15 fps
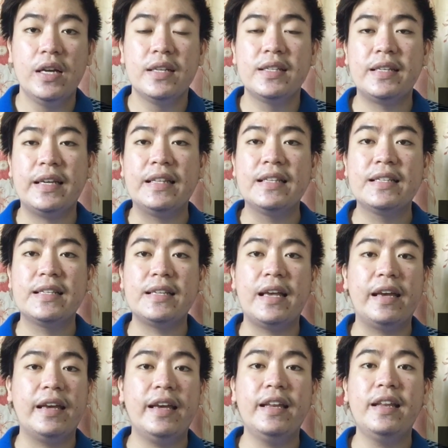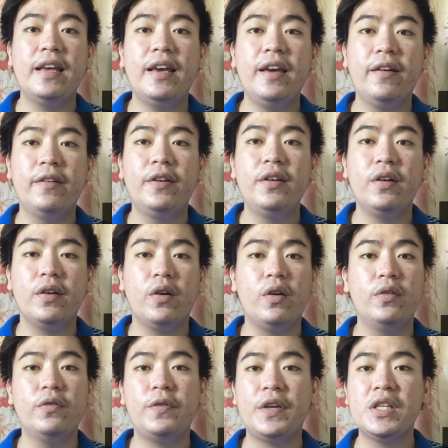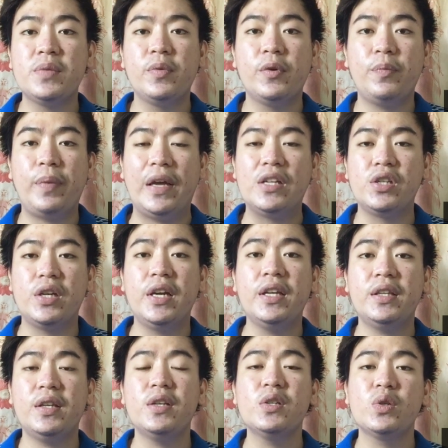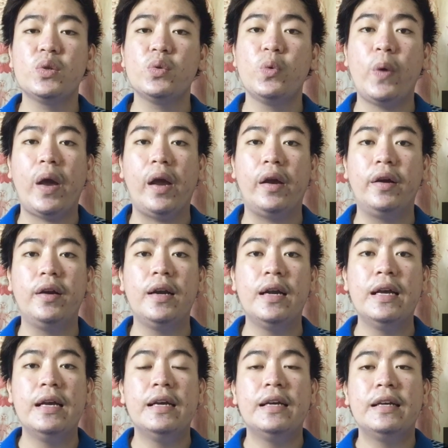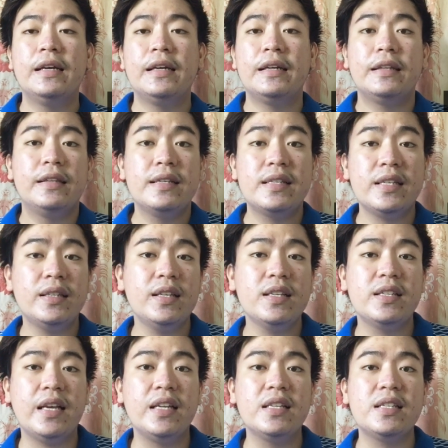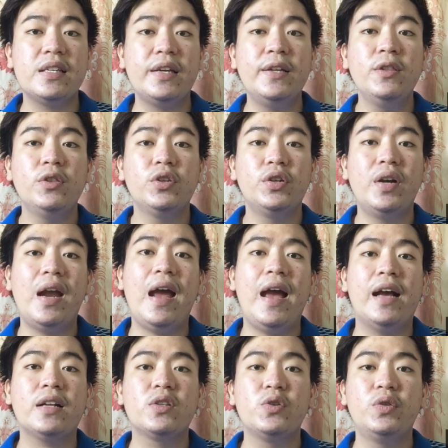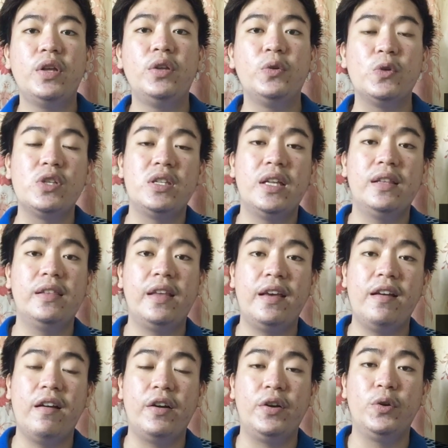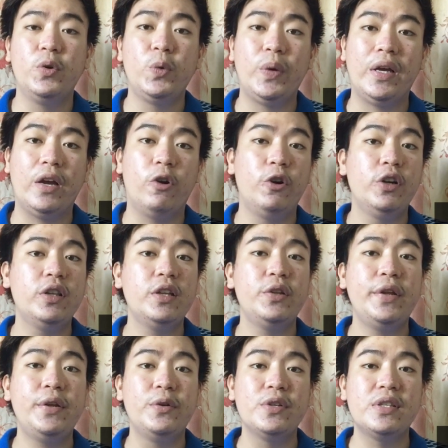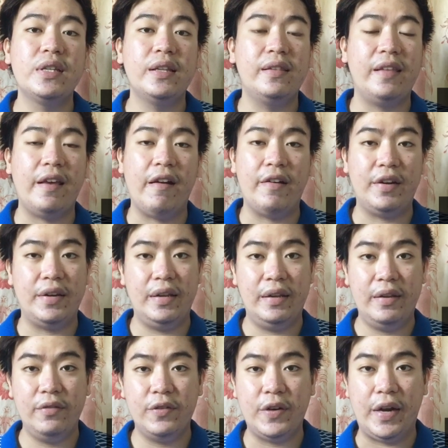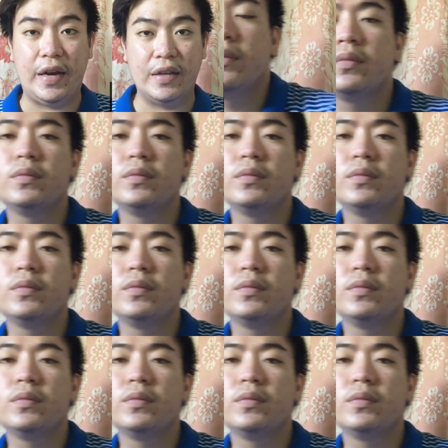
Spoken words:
Since in here on Facebook page, it is where the citizens interact to the news that they are doing or to the news that they are delivering.